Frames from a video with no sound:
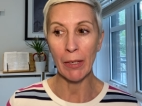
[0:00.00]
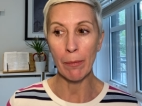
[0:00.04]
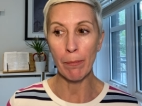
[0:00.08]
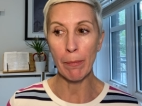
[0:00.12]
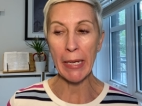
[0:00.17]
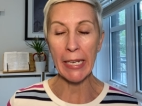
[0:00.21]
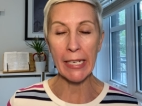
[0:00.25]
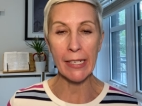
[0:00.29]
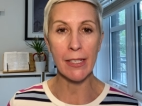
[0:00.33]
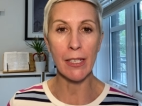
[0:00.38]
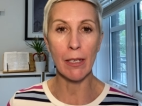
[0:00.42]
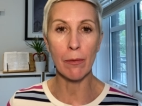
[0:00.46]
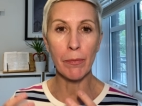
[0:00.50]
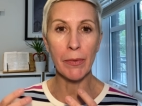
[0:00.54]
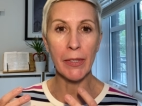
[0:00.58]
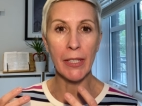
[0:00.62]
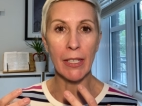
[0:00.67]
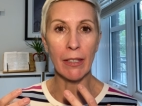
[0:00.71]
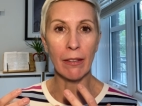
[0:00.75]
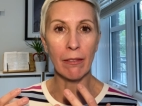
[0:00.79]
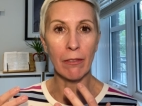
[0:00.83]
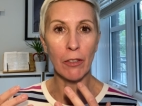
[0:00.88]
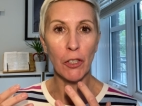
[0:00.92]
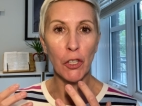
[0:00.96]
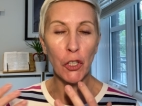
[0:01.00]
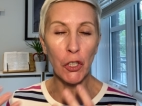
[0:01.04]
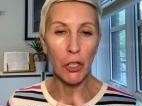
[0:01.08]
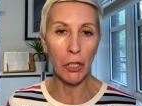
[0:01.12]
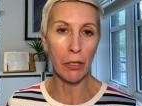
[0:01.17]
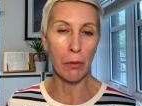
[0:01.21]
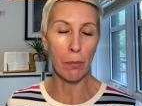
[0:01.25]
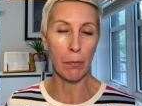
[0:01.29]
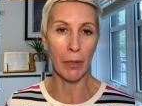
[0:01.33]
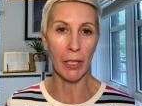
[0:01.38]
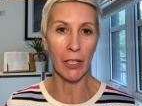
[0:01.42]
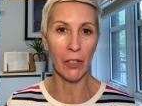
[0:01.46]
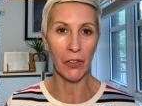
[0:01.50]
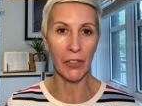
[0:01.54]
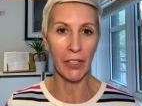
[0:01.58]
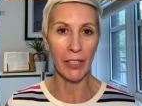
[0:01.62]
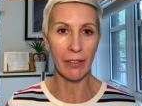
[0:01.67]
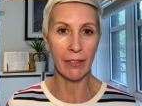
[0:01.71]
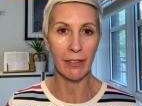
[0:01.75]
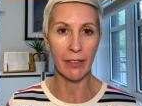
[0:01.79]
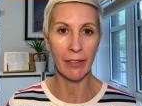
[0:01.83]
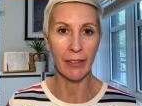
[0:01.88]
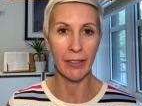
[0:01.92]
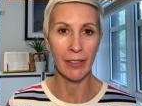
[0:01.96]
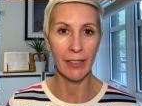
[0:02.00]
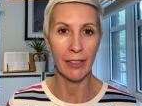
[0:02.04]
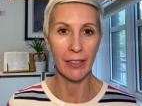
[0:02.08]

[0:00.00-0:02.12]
make something good about it?